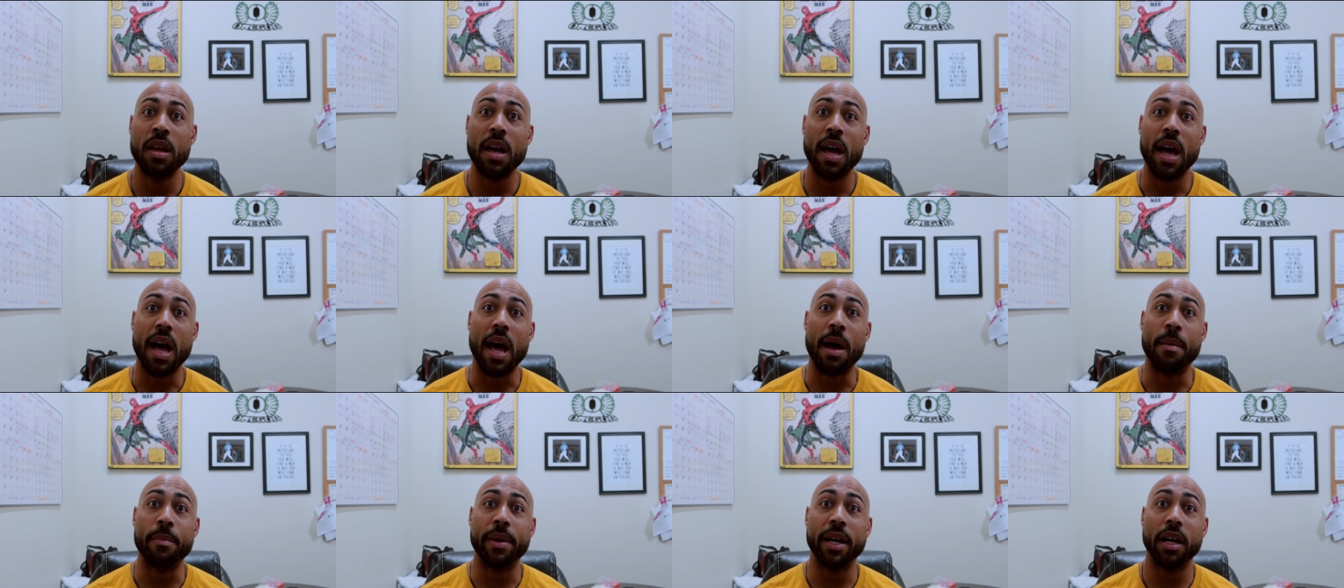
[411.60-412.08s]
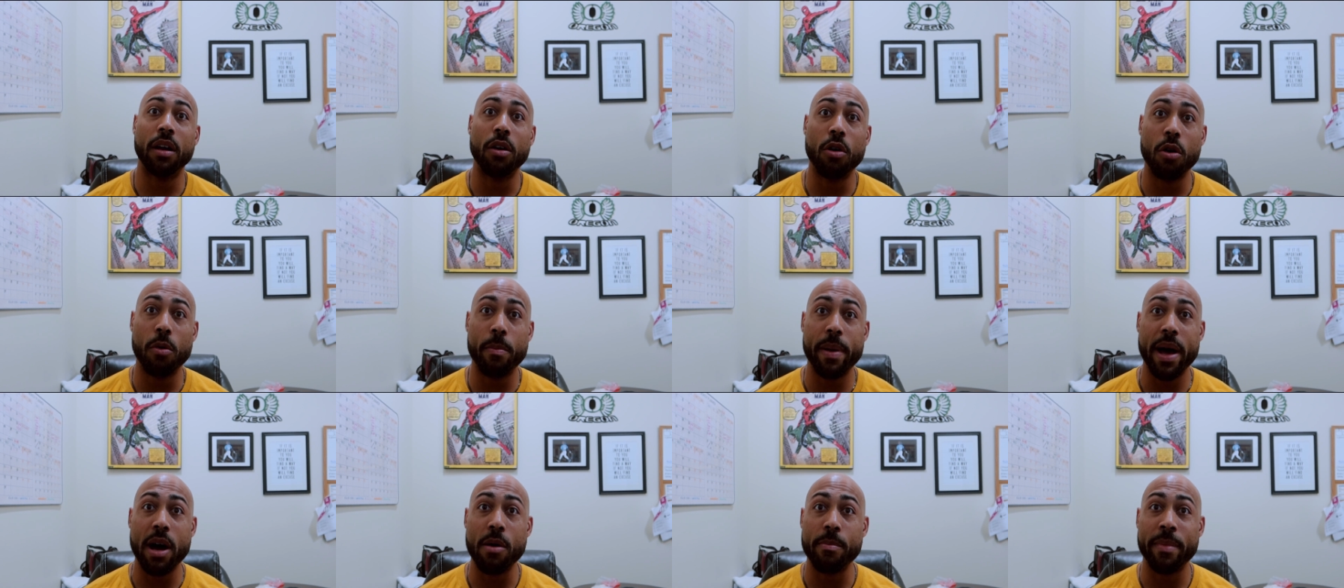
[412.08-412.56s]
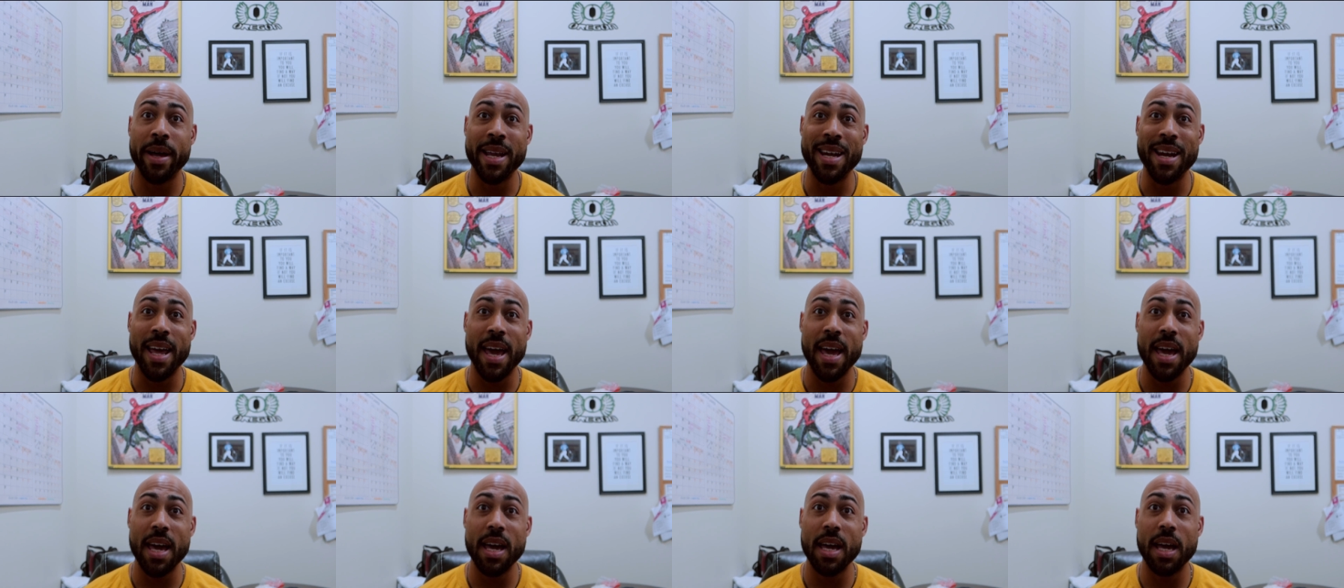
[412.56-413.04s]
I'm gonna go about my
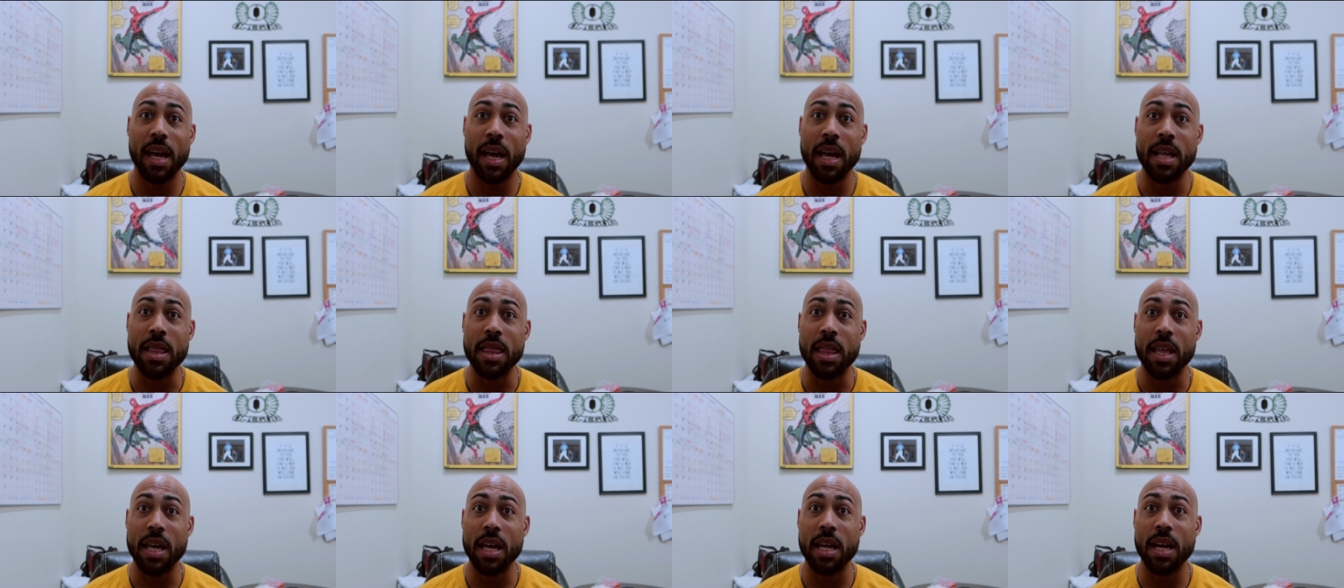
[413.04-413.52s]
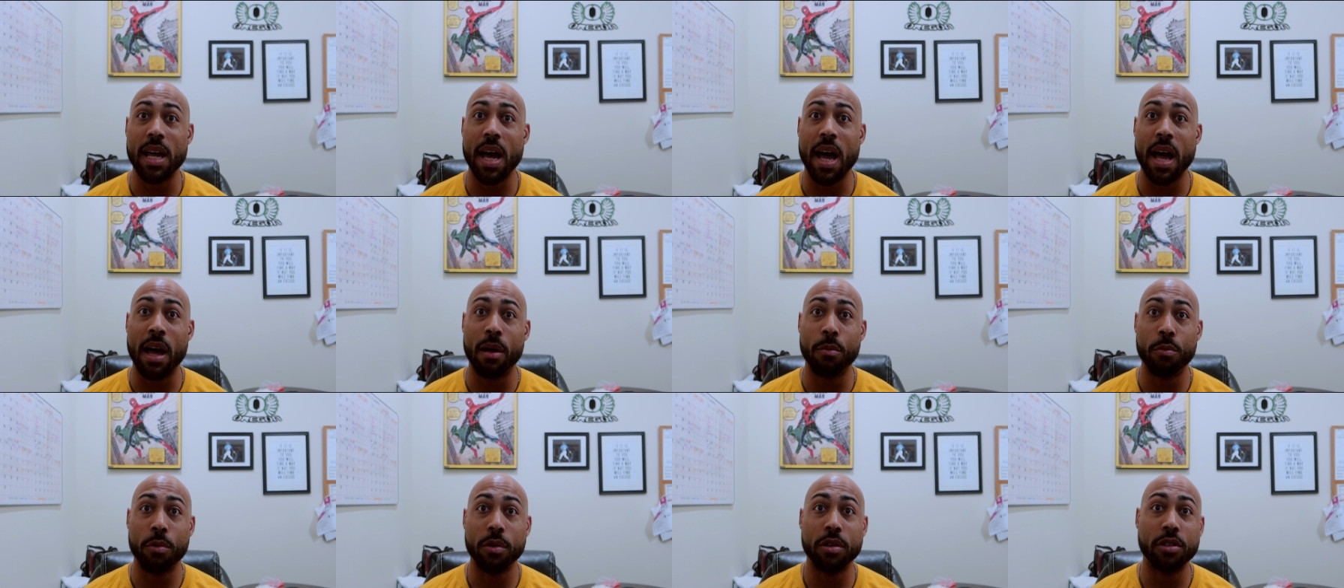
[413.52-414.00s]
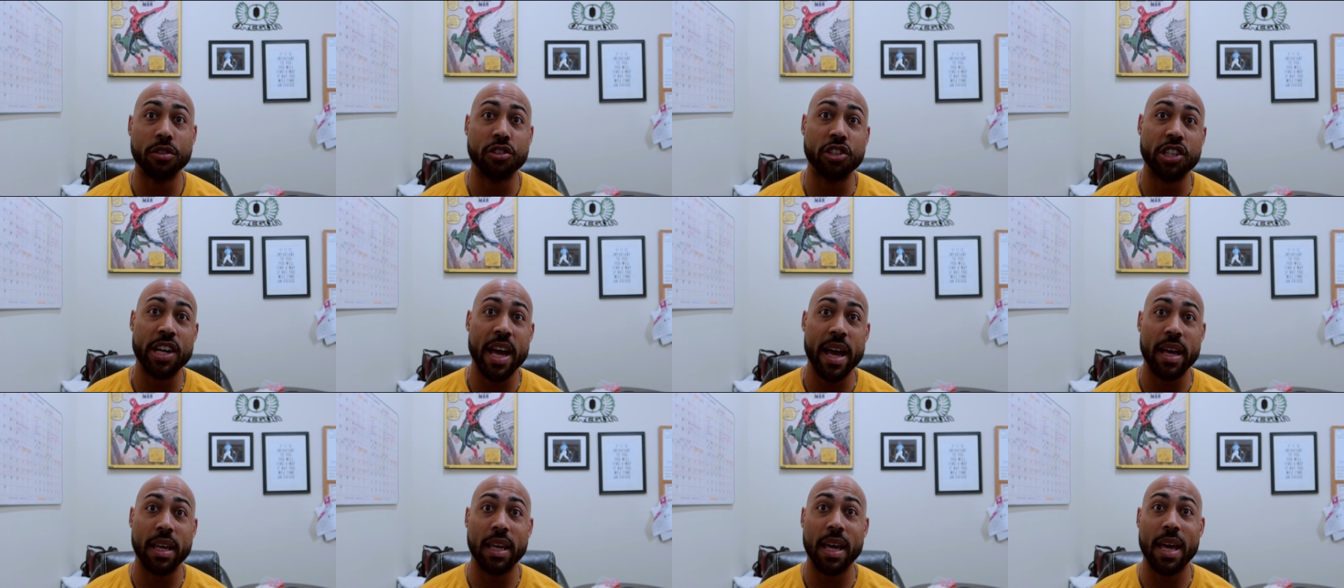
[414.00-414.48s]
day, and then I will
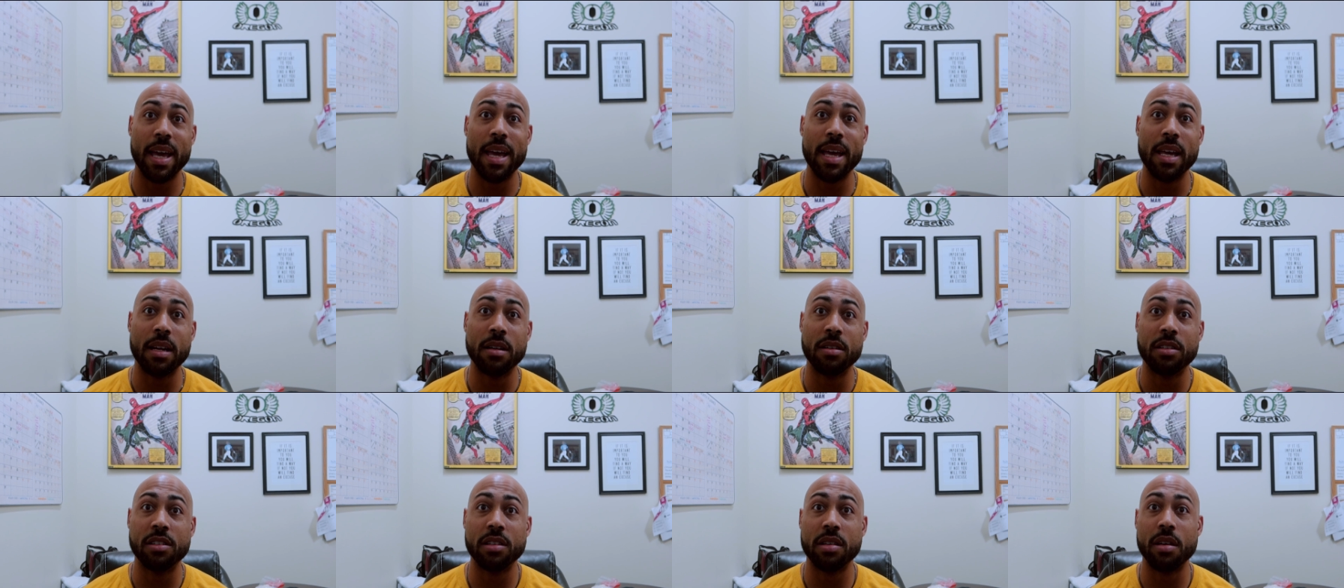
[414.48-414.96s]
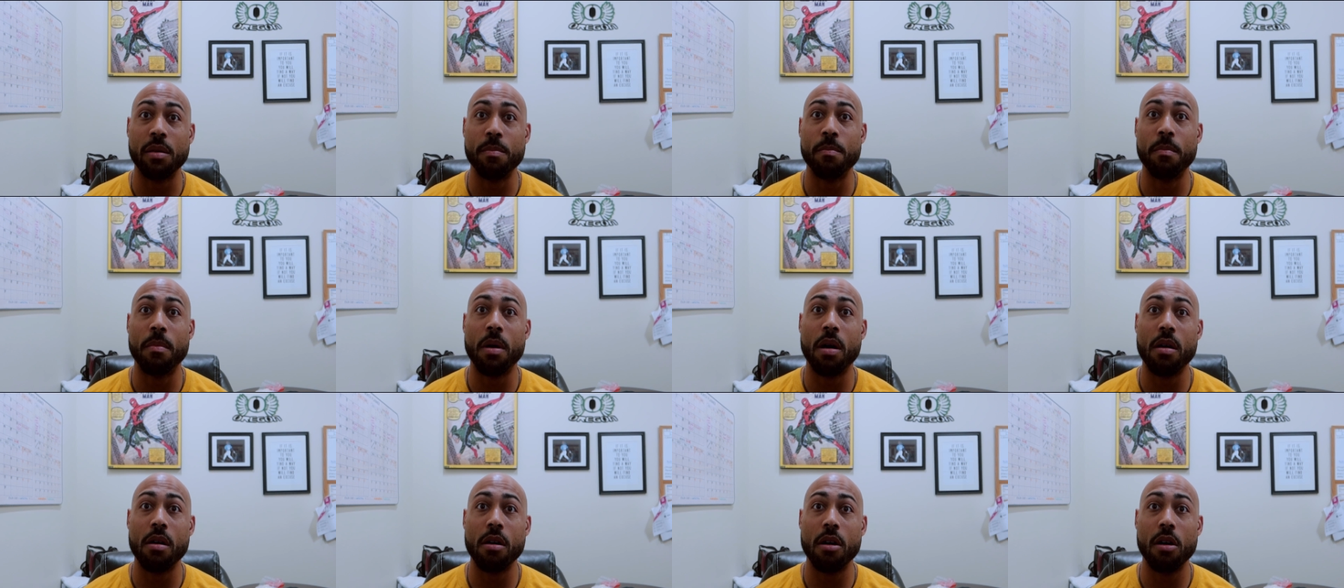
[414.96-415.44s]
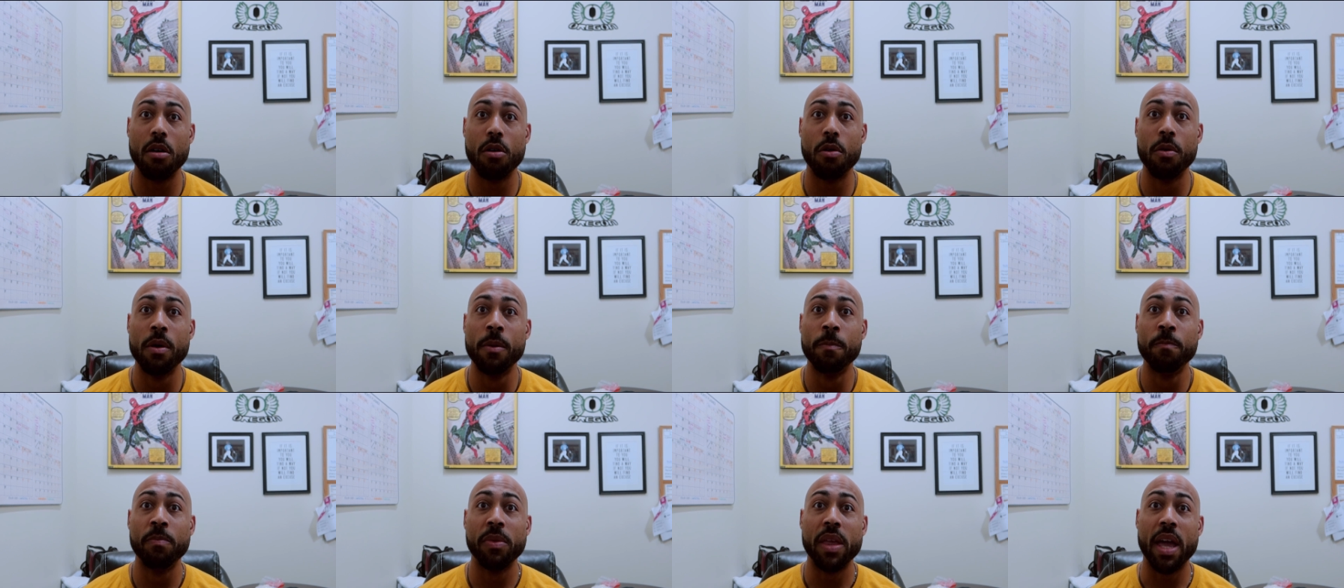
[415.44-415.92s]
check in tomorrow